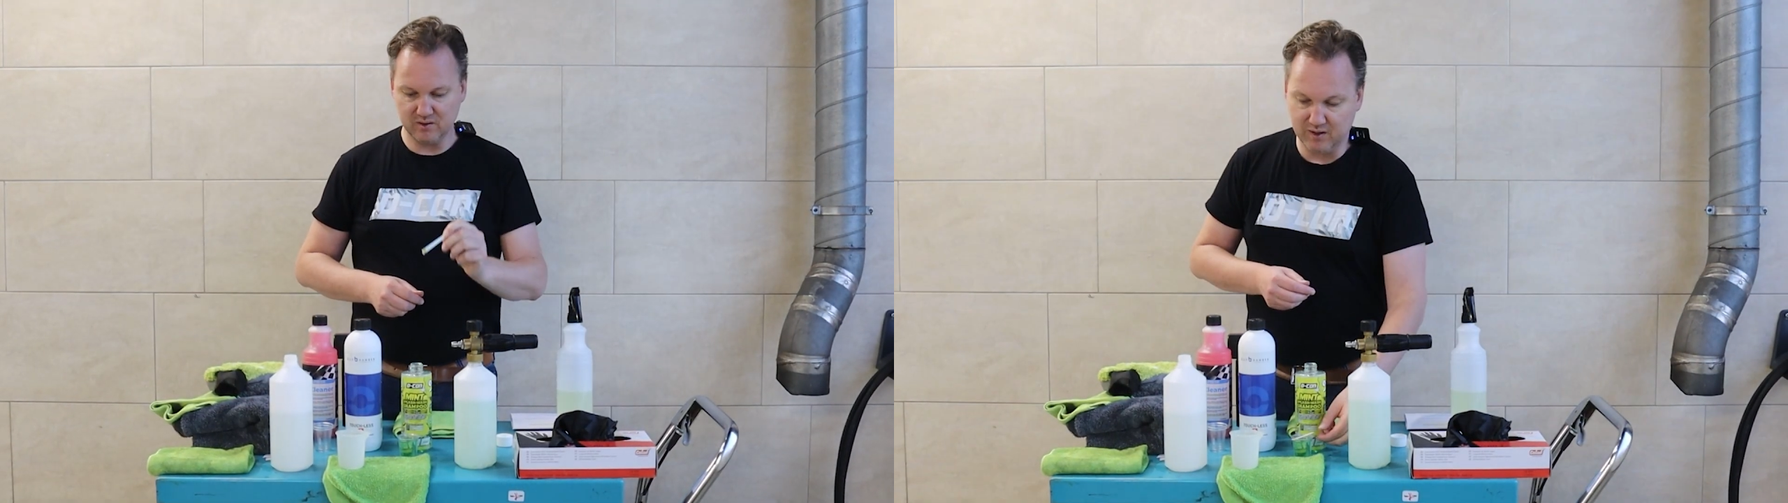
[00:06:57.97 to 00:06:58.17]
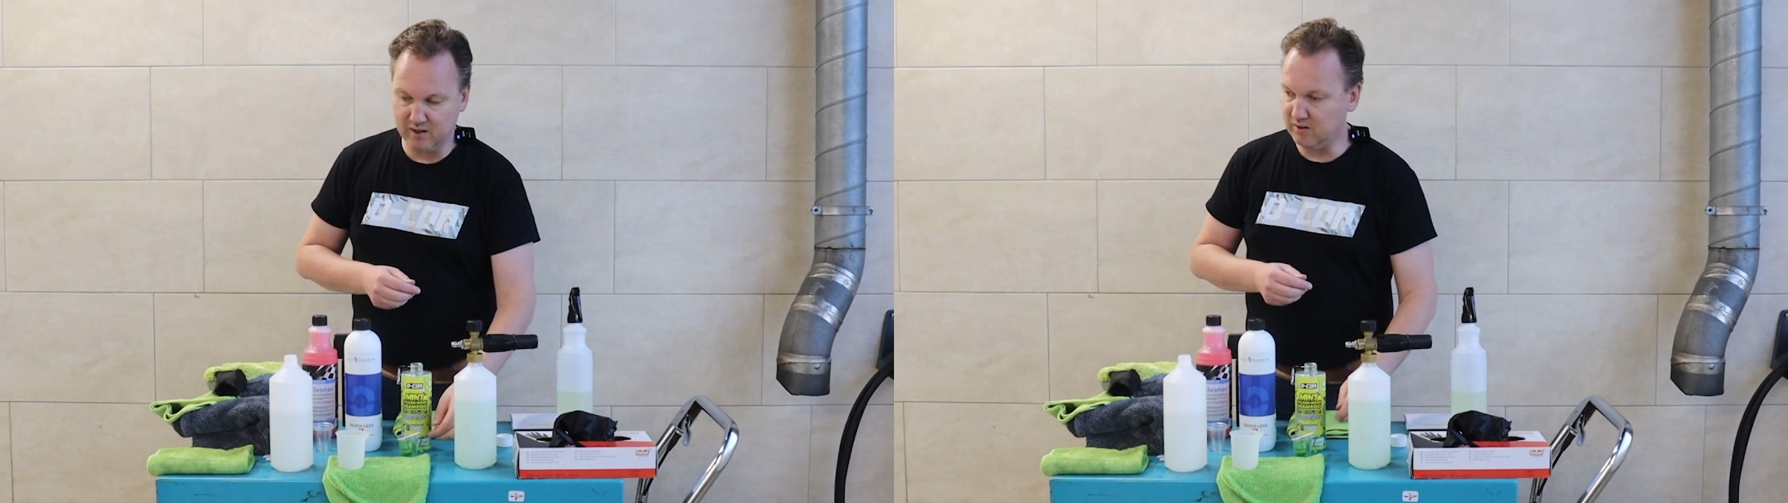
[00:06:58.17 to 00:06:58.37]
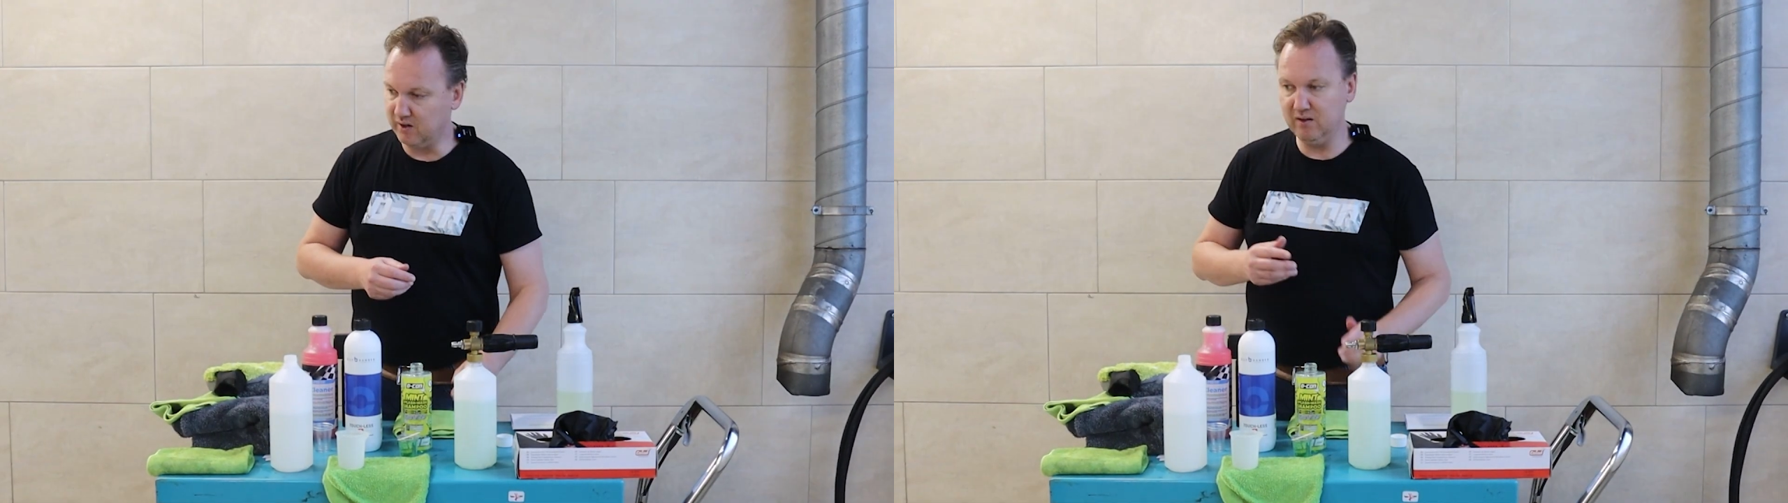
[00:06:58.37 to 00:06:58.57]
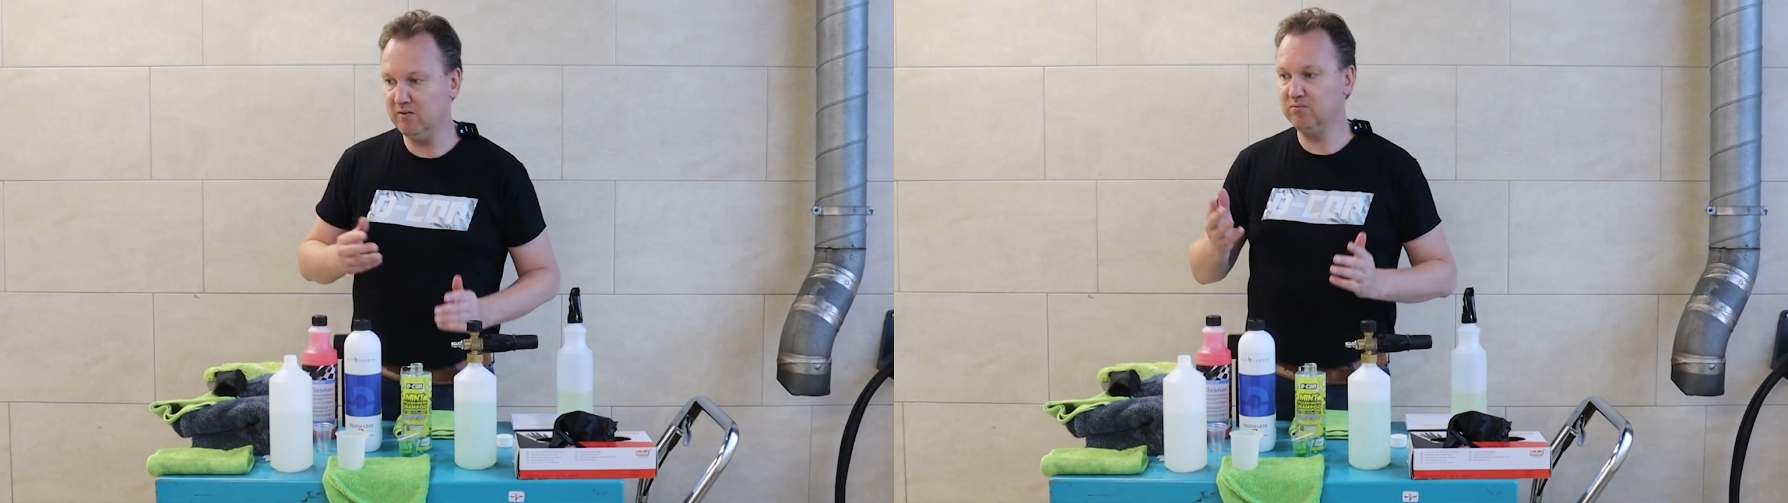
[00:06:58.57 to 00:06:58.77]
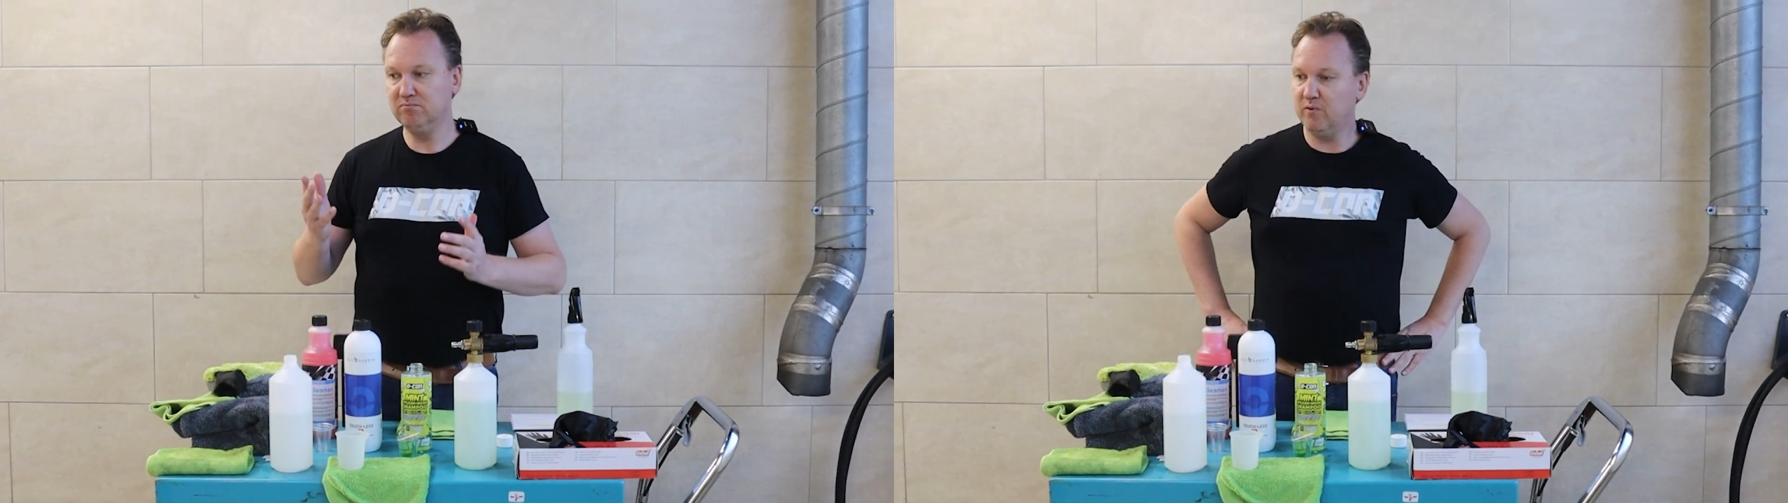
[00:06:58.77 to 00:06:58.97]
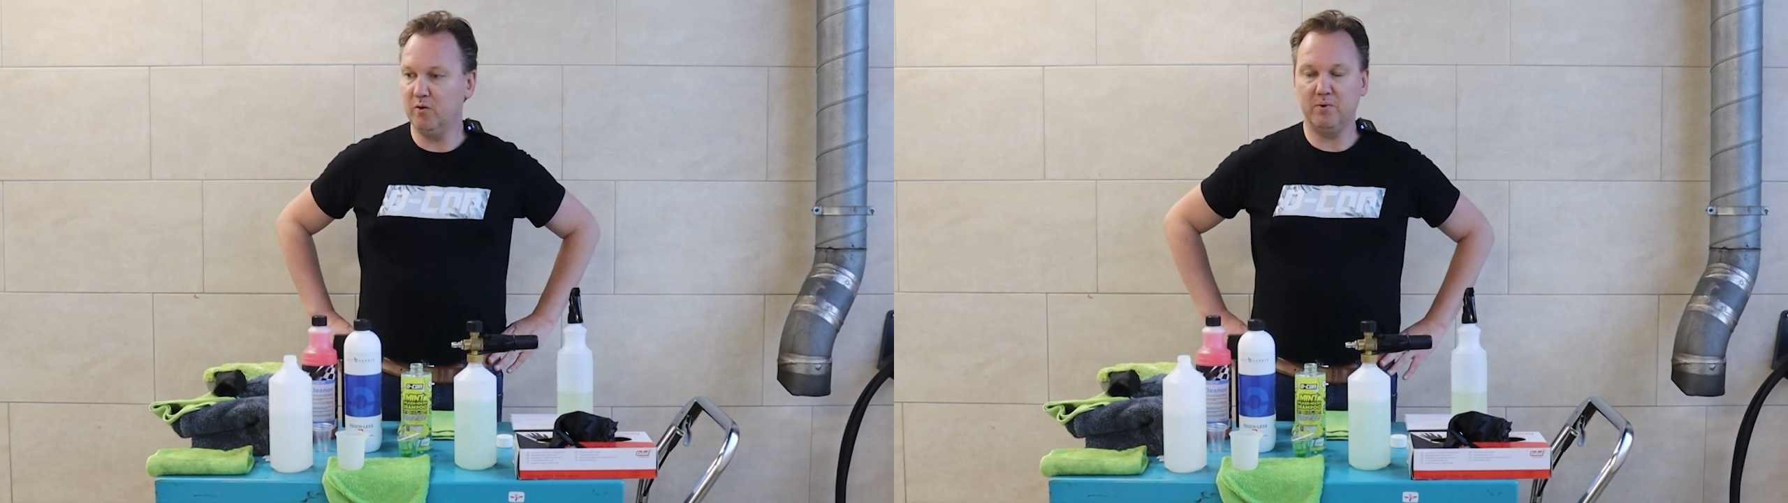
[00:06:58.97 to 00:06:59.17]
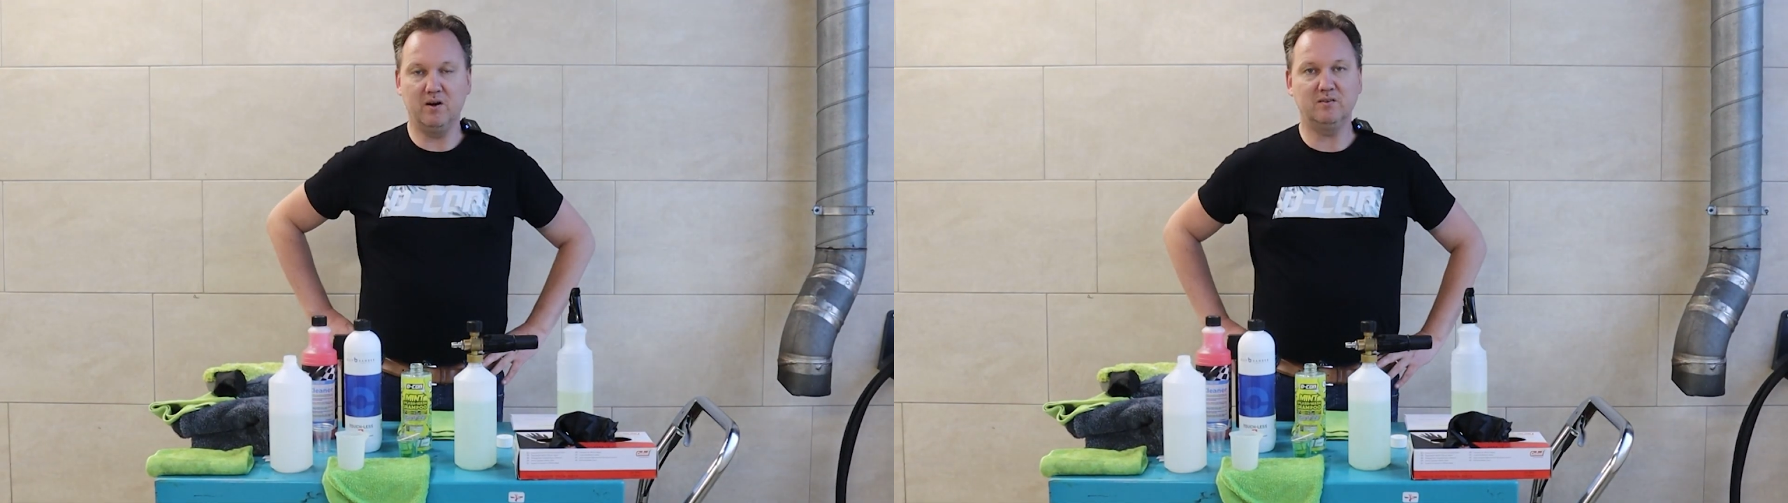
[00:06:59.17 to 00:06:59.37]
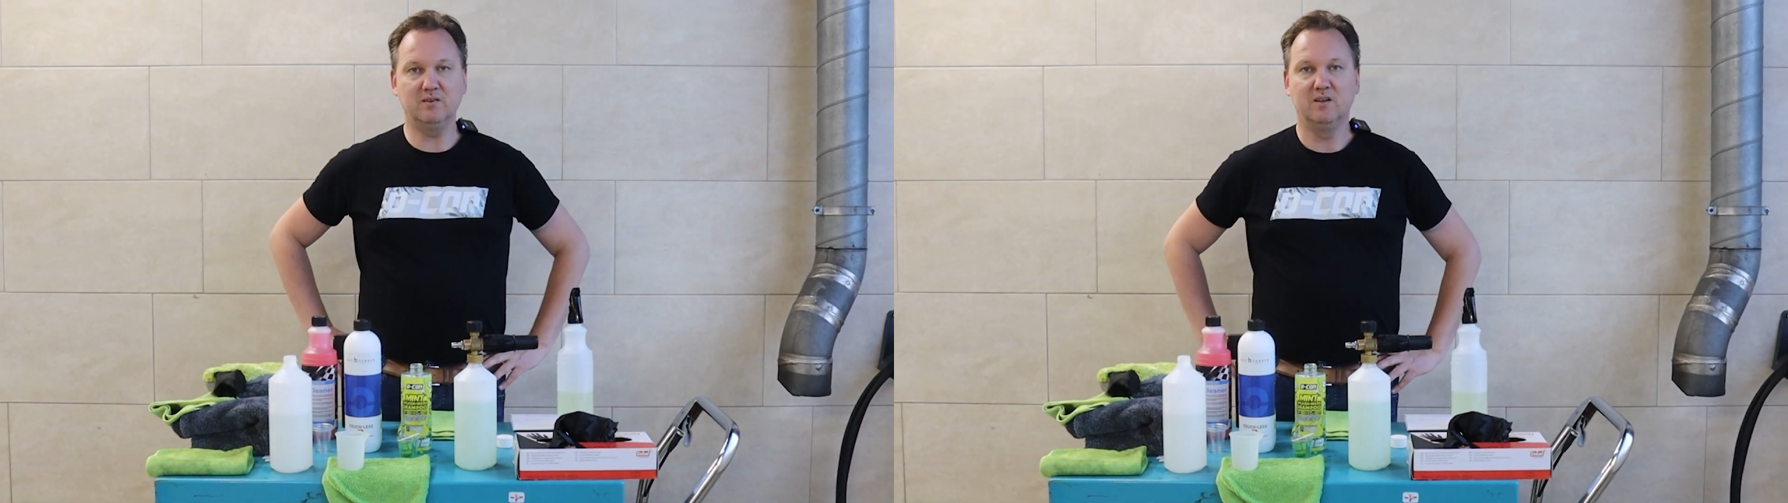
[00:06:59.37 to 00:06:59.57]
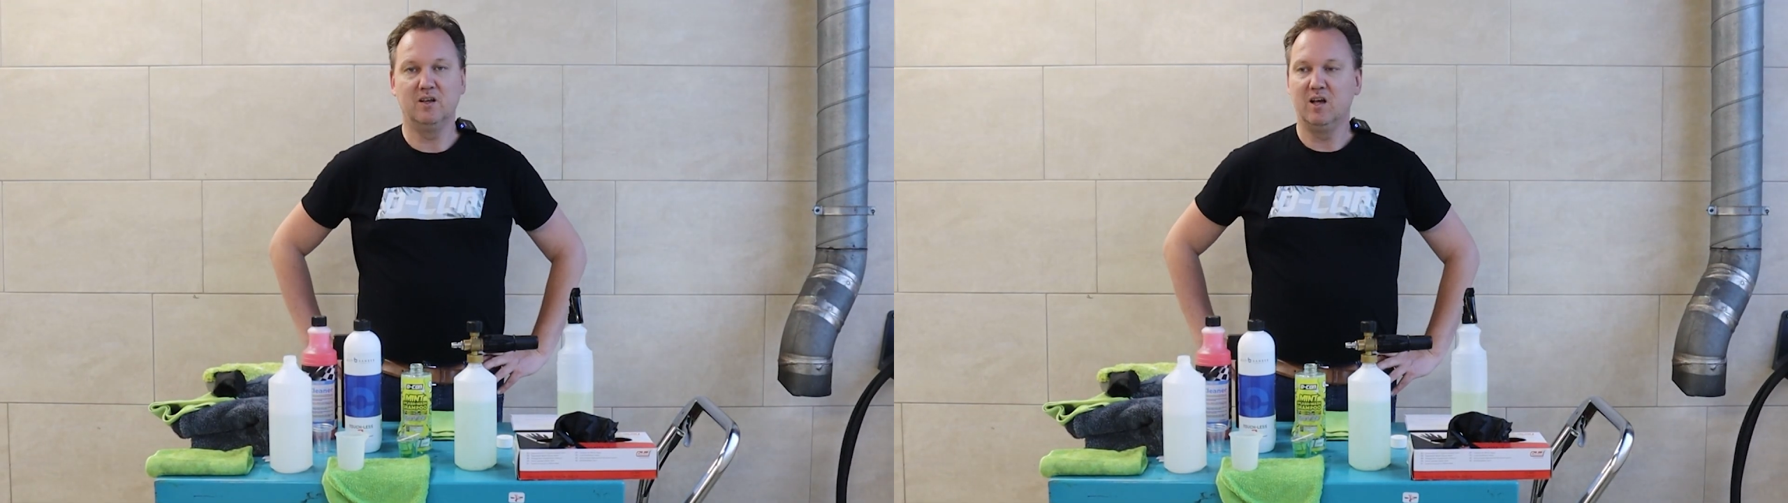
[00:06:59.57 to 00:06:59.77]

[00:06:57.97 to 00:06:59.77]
It cleaned for a part,